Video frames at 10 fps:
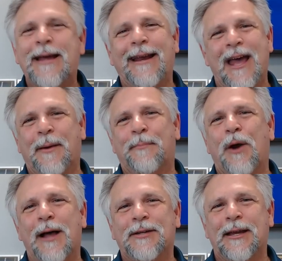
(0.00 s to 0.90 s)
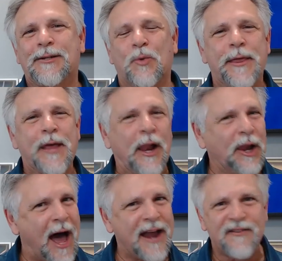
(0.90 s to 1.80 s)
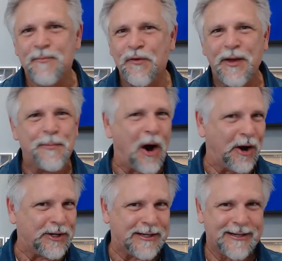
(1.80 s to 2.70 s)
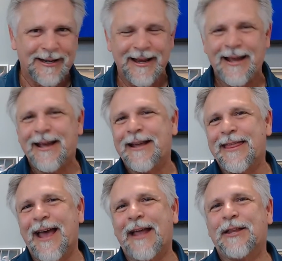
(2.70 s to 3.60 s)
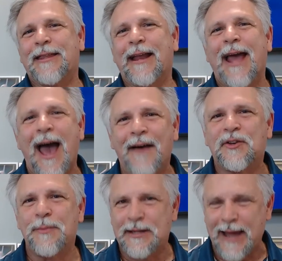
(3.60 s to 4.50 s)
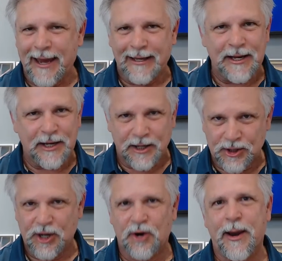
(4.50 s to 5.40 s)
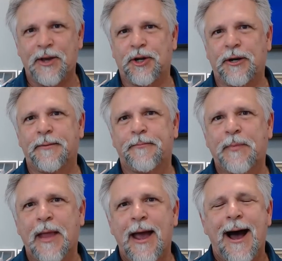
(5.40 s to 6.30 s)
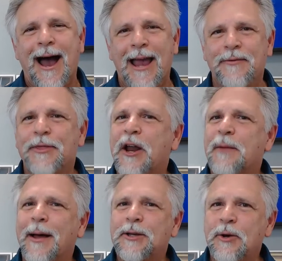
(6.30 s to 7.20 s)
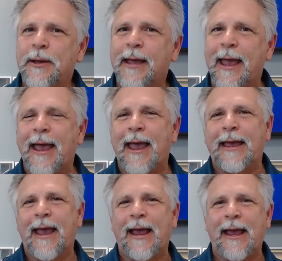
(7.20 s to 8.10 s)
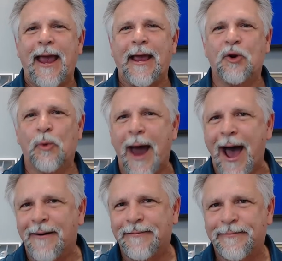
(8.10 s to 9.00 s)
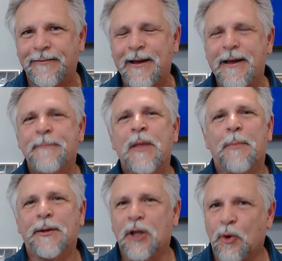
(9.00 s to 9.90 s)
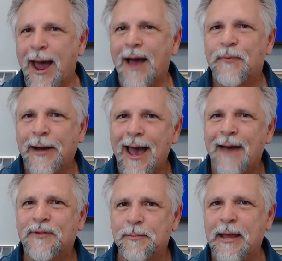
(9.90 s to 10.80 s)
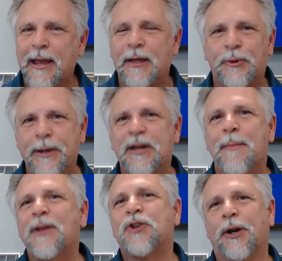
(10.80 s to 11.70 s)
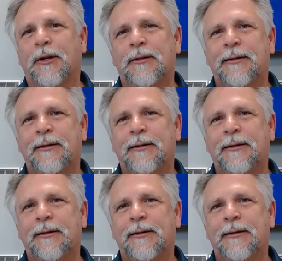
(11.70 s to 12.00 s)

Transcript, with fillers: dynamic process with a lot of moving parts that that have to be taken into consideration. I even thought about doing a, a, a graph, but the graph would have to be three-dimensional.